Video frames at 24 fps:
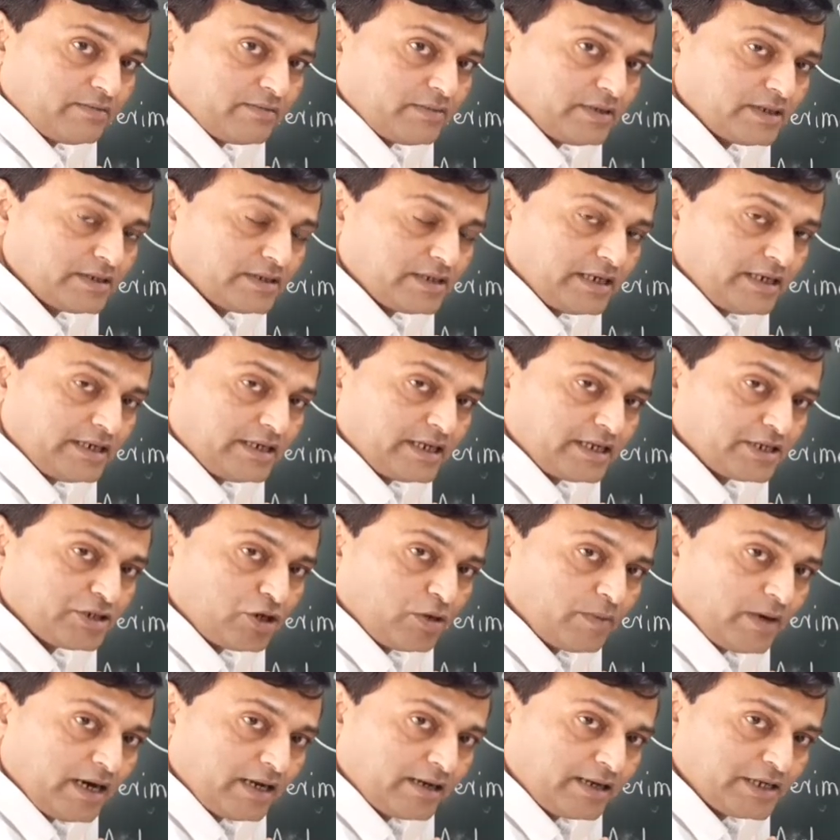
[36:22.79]
means integration
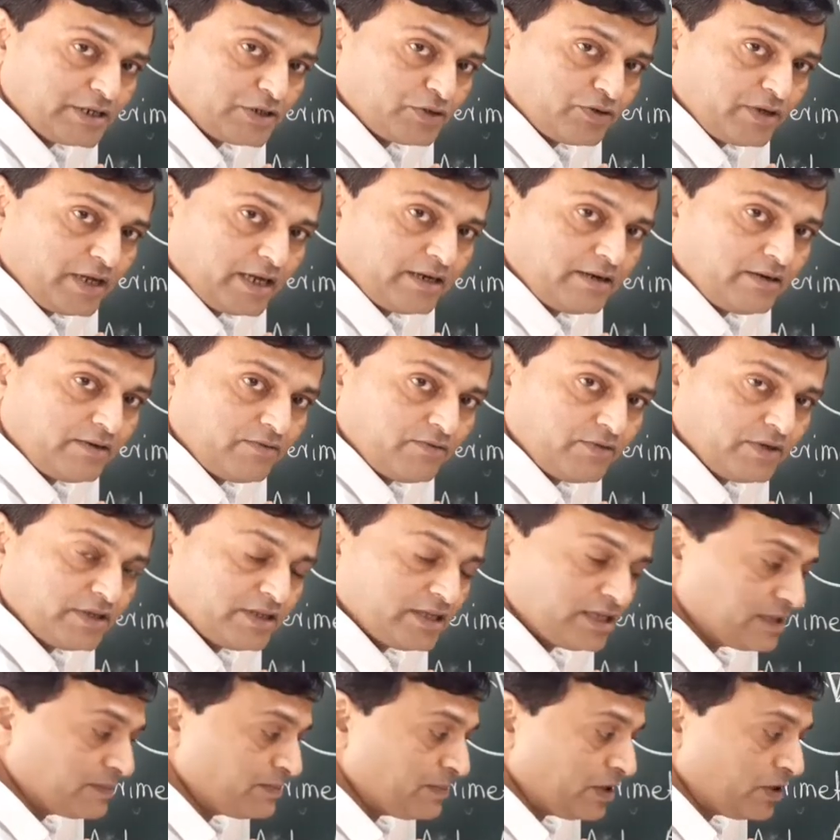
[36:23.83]
of r raised to n with
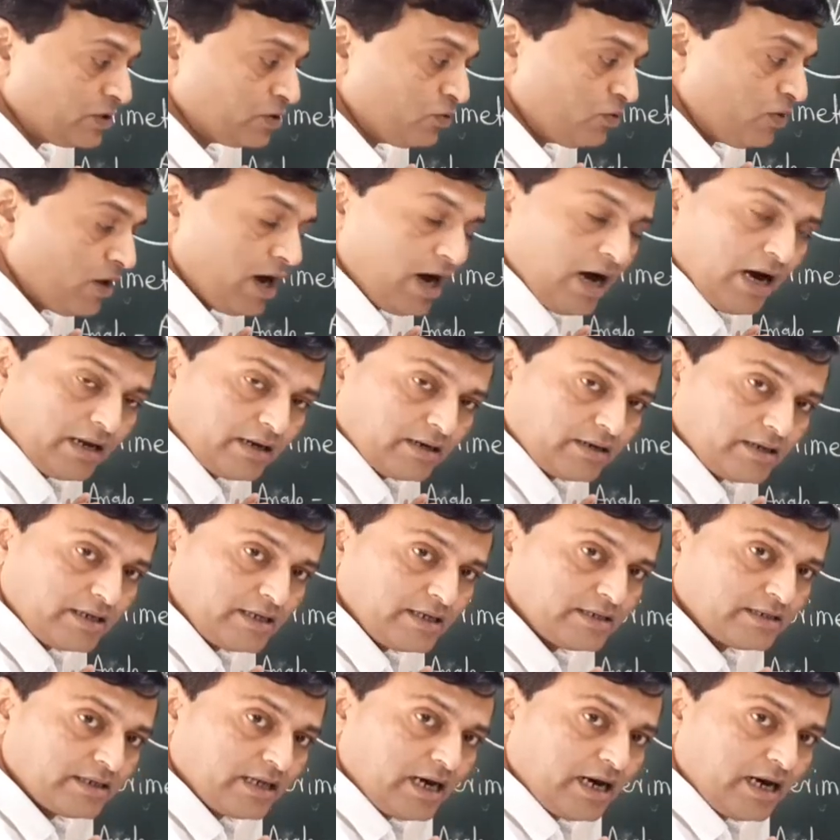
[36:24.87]
respect to r is